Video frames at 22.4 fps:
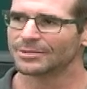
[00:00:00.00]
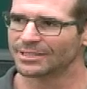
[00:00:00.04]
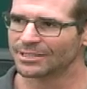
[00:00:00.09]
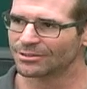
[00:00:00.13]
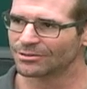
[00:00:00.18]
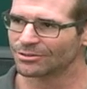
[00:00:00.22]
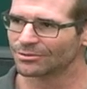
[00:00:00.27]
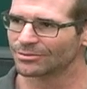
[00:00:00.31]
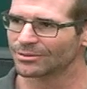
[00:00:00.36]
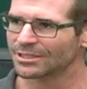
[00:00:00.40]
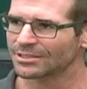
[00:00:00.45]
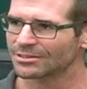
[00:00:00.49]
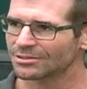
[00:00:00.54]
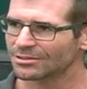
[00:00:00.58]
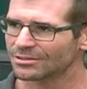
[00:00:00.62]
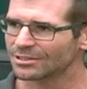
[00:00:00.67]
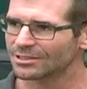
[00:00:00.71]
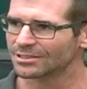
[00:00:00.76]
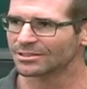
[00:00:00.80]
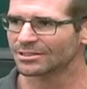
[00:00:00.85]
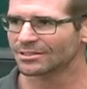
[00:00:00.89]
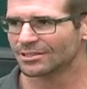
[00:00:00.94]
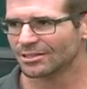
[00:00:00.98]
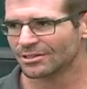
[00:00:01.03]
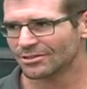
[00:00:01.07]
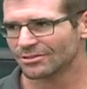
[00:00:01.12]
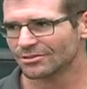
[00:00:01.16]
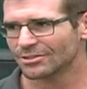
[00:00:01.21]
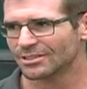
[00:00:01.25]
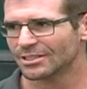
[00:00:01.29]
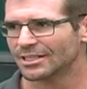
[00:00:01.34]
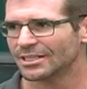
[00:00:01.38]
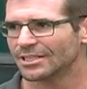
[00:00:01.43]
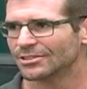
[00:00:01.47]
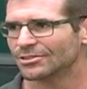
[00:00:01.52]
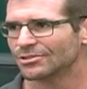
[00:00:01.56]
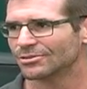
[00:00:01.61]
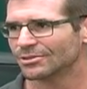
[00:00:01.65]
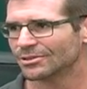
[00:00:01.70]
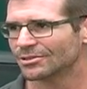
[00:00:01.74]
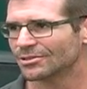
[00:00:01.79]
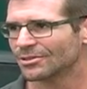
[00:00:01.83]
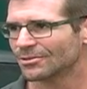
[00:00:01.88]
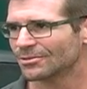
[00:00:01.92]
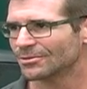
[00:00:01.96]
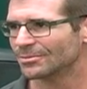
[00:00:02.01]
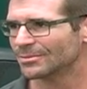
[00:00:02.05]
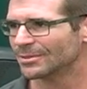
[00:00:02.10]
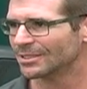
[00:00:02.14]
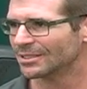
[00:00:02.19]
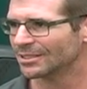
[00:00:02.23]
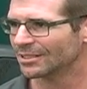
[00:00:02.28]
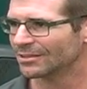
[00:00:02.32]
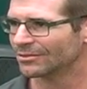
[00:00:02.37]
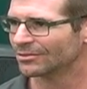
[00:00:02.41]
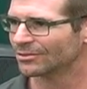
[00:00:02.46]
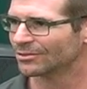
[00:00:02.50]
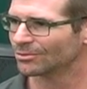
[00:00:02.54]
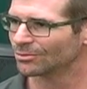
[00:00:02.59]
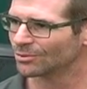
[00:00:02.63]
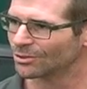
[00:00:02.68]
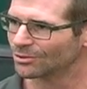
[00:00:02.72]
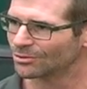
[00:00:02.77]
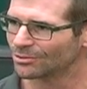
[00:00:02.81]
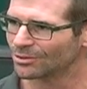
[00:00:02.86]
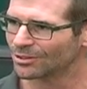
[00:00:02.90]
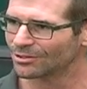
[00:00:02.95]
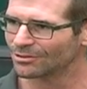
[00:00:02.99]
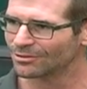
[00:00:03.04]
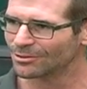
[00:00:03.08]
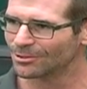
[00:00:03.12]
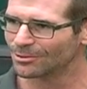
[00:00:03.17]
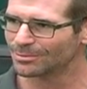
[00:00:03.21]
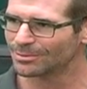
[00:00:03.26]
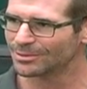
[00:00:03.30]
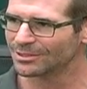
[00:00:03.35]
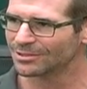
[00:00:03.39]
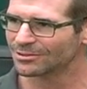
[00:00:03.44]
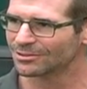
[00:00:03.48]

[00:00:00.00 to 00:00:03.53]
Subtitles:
here to wrestle us, and then they're going to enter a tournament at the Roadrunner Open.